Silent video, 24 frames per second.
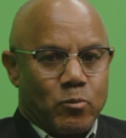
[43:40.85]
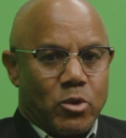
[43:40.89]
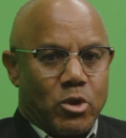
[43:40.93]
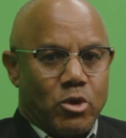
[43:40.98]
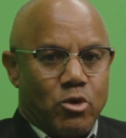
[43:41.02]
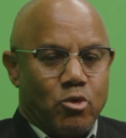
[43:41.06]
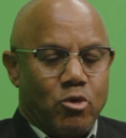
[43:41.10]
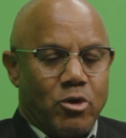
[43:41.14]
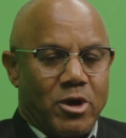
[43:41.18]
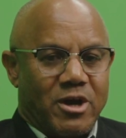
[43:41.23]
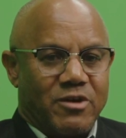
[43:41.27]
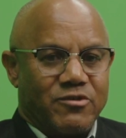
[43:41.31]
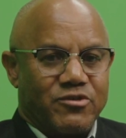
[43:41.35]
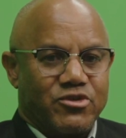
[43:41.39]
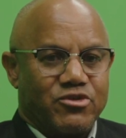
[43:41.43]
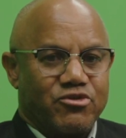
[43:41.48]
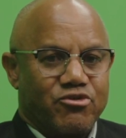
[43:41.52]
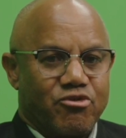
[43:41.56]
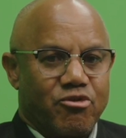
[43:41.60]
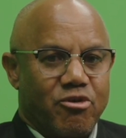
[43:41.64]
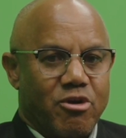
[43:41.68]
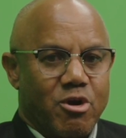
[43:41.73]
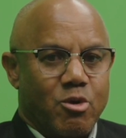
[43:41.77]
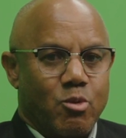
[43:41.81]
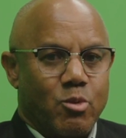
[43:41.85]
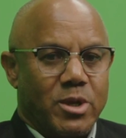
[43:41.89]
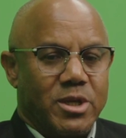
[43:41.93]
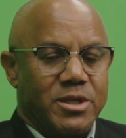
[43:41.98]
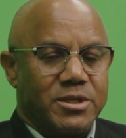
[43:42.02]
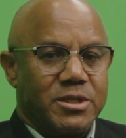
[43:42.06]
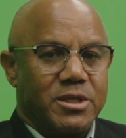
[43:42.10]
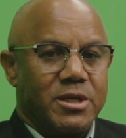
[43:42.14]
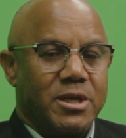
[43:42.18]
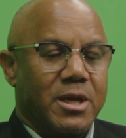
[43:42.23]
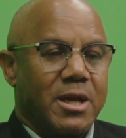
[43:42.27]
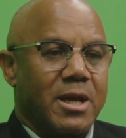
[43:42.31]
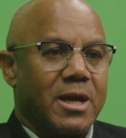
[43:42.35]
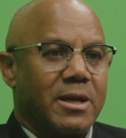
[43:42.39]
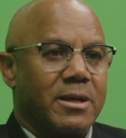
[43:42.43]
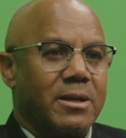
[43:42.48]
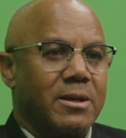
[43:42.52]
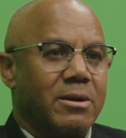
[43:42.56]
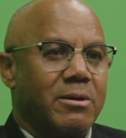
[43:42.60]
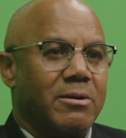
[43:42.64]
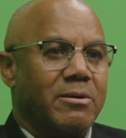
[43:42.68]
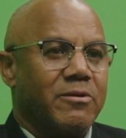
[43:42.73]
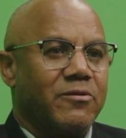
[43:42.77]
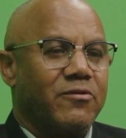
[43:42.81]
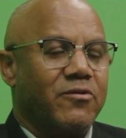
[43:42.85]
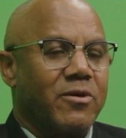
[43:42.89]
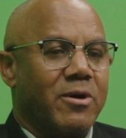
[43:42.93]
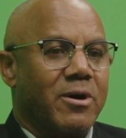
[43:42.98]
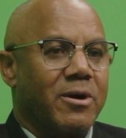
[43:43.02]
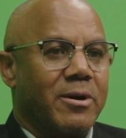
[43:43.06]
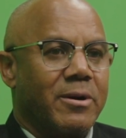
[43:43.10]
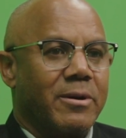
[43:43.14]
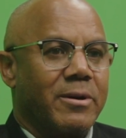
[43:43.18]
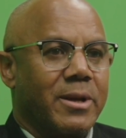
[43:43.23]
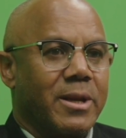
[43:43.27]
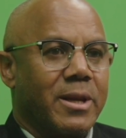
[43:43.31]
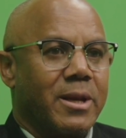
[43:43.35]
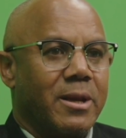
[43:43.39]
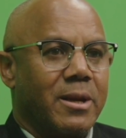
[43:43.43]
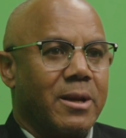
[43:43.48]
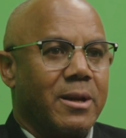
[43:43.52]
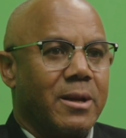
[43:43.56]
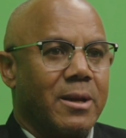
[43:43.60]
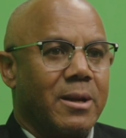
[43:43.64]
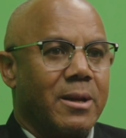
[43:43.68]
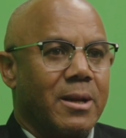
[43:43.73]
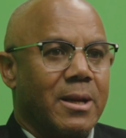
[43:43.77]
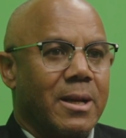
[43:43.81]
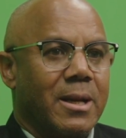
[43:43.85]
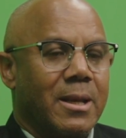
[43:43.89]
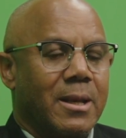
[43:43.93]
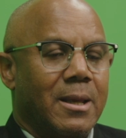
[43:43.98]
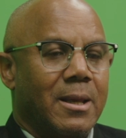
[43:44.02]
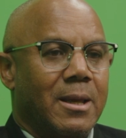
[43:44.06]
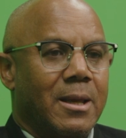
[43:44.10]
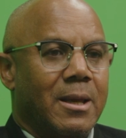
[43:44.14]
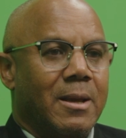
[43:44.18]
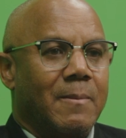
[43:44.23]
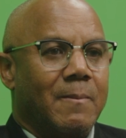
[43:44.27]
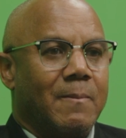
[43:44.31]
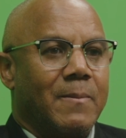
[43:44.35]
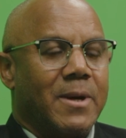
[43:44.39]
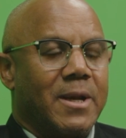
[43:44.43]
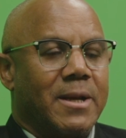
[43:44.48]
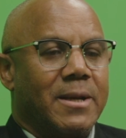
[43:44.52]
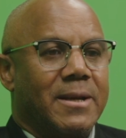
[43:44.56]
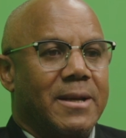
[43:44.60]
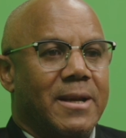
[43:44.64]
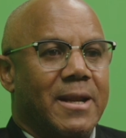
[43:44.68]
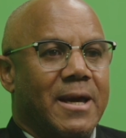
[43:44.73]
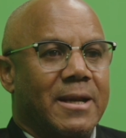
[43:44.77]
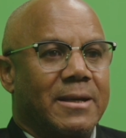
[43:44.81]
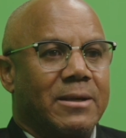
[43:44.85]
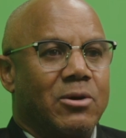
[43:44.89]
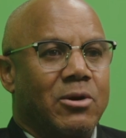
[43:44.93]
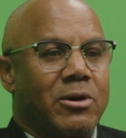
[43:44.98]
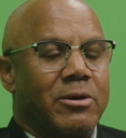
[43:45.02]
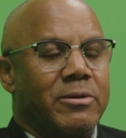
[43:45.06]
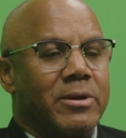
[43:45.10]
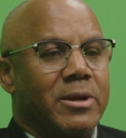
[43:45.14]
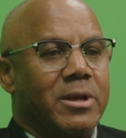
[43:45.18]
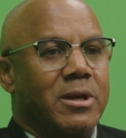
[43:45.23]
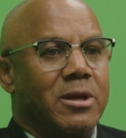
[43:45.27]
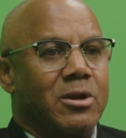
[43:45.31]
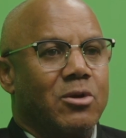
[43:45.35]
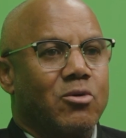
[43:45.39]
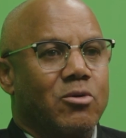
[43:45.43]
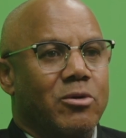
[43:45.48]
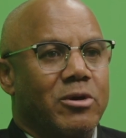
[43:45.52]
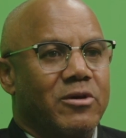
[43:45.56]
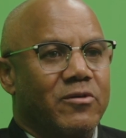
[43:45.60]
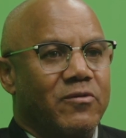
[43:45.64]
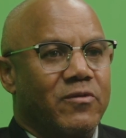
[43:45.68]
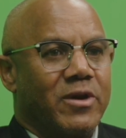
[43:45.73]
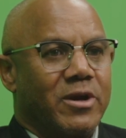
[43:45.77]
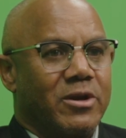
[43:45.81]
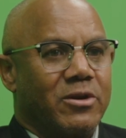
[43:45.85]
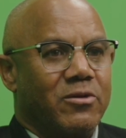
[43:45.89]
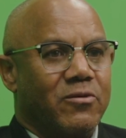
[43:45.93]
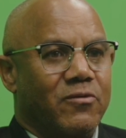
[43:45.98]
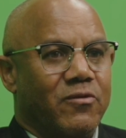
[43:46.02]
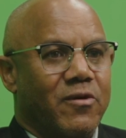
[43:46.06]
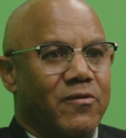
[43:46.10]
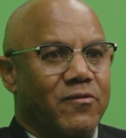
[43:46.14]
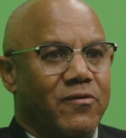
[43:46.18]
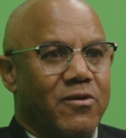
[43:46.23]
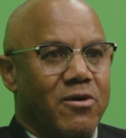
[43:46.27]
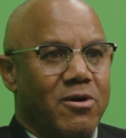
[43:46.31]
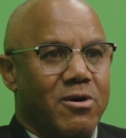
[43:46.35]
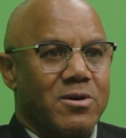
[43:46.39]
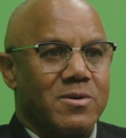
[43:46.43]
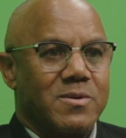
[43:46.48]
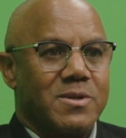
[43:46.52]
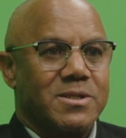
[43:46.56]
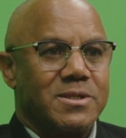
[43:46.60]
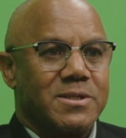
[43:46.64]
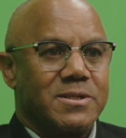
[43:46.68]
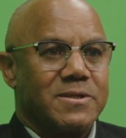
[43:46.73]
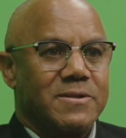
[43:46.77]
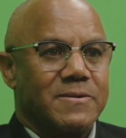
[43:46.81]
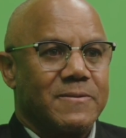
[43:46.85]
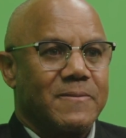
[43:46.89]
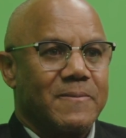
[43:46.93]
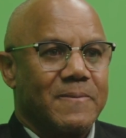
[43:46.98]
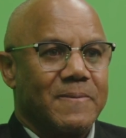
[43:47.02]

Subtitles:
You have strong winds in a Category 4 hurricane, but that hurricane could affect you for 4 hours.